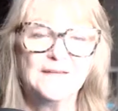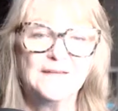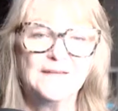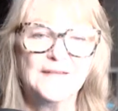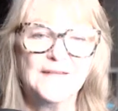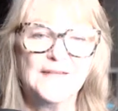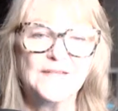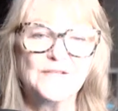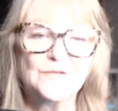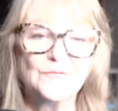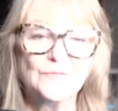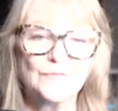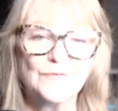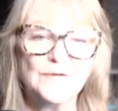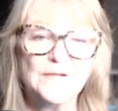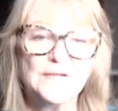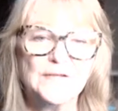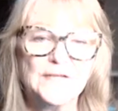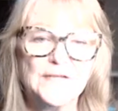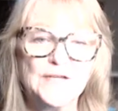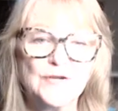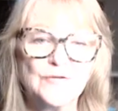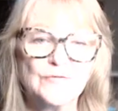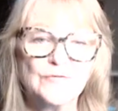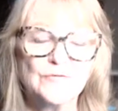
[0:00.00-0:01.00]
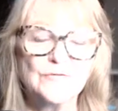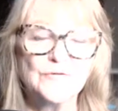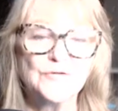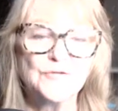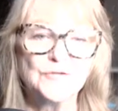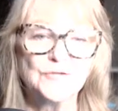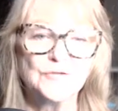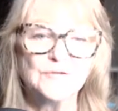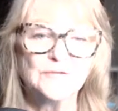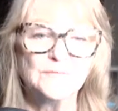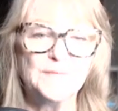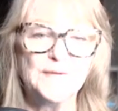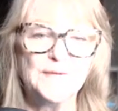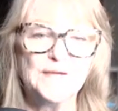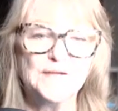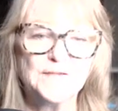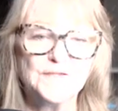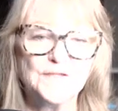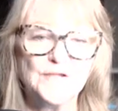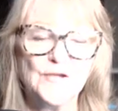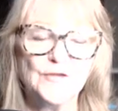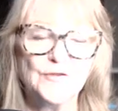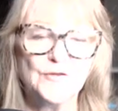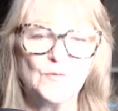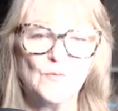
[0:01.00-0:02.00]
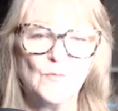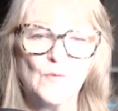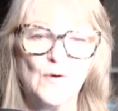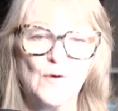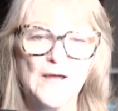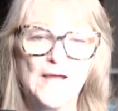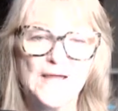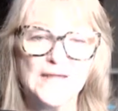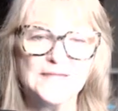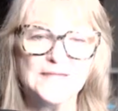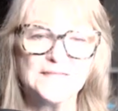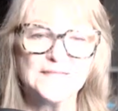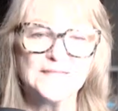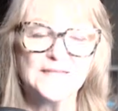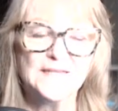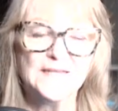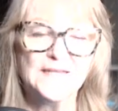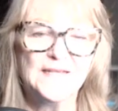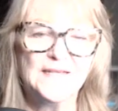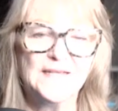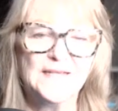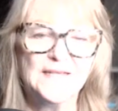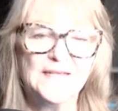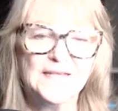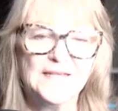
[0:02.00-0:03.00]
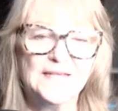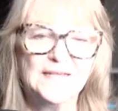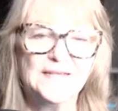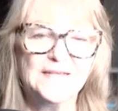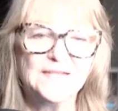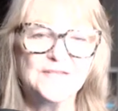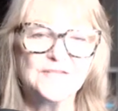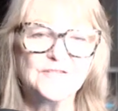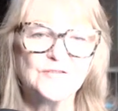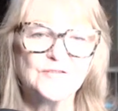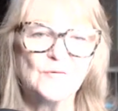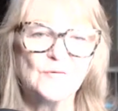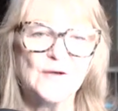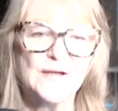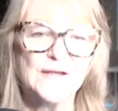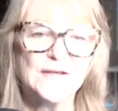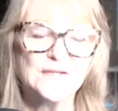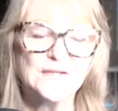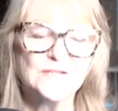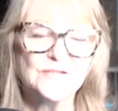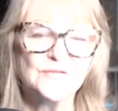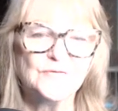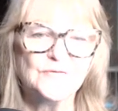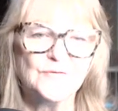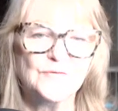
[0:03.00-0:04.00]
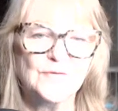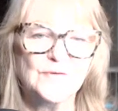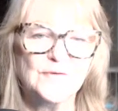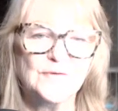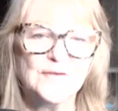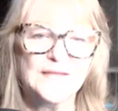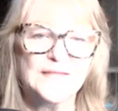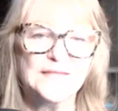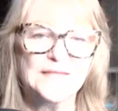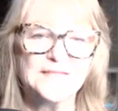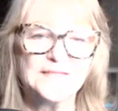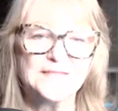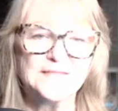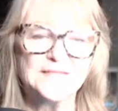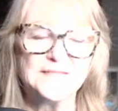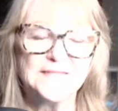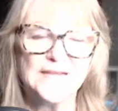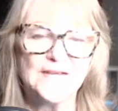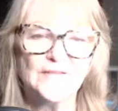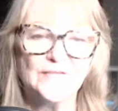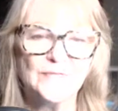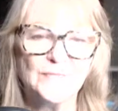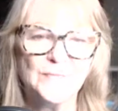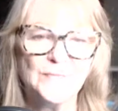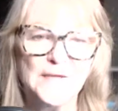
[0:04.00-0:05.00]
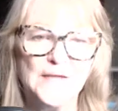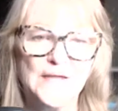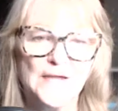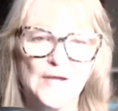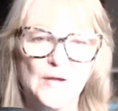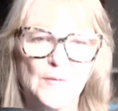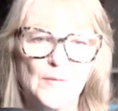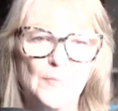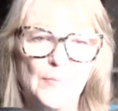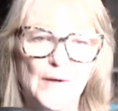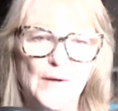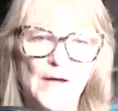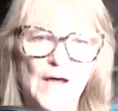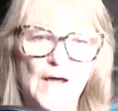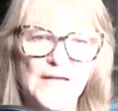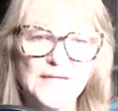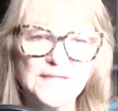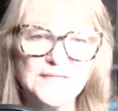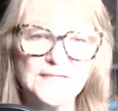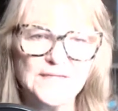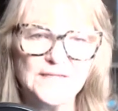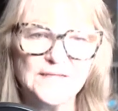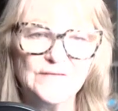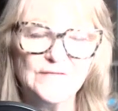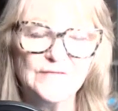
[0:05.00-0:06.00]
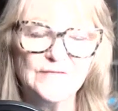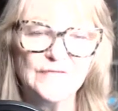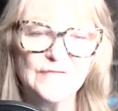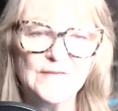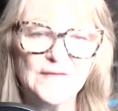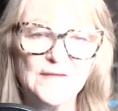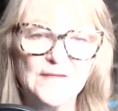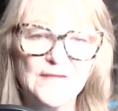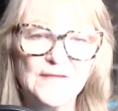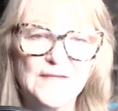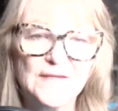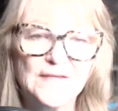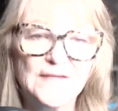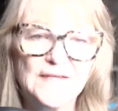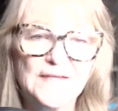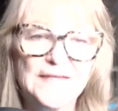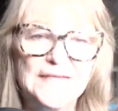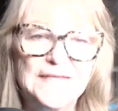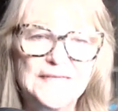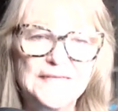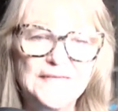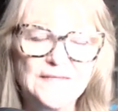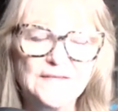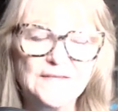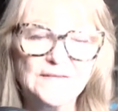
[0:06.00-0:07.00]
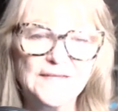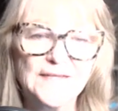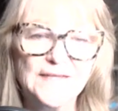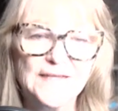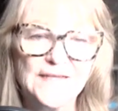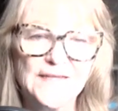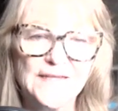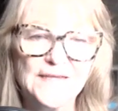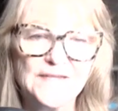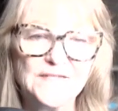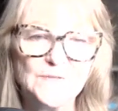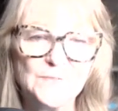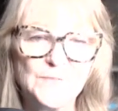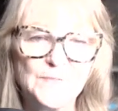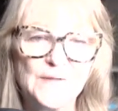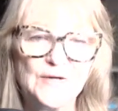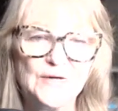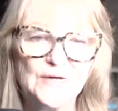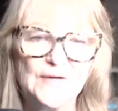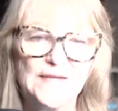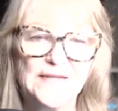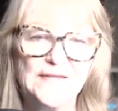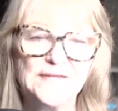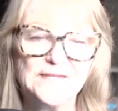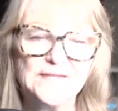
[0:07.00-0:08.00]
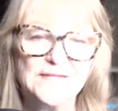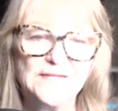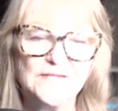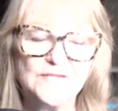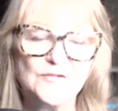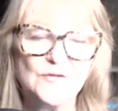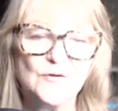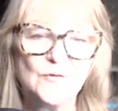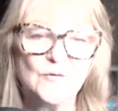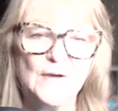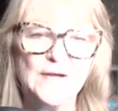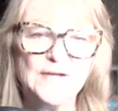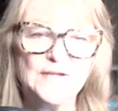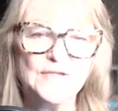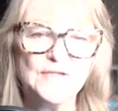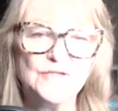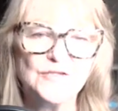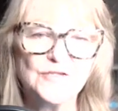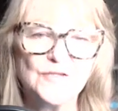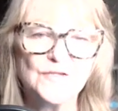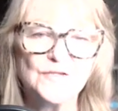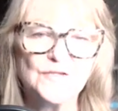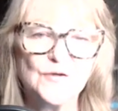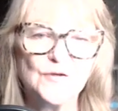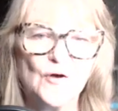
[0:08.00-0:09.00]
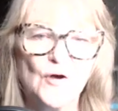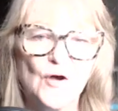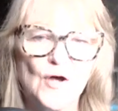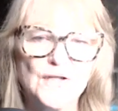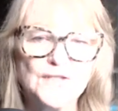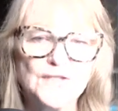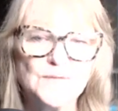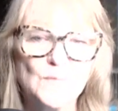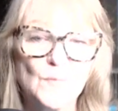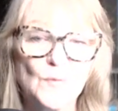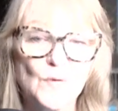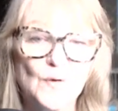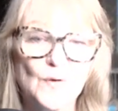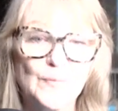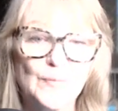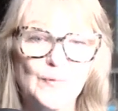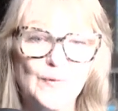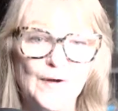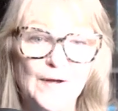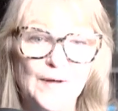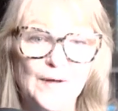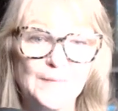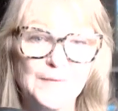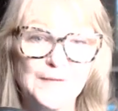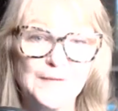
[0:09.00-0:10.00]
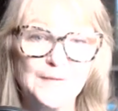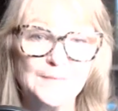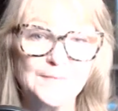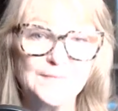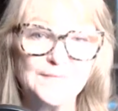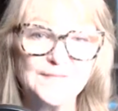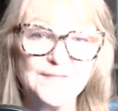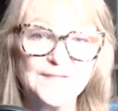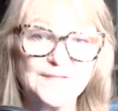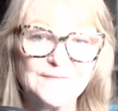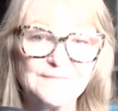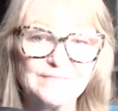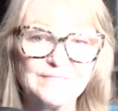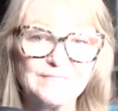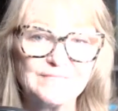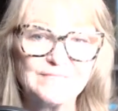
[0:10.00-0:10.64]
It's really crucial, because otherwise it is going to, instead of being a positive healing experience, it's going to just cause more problems.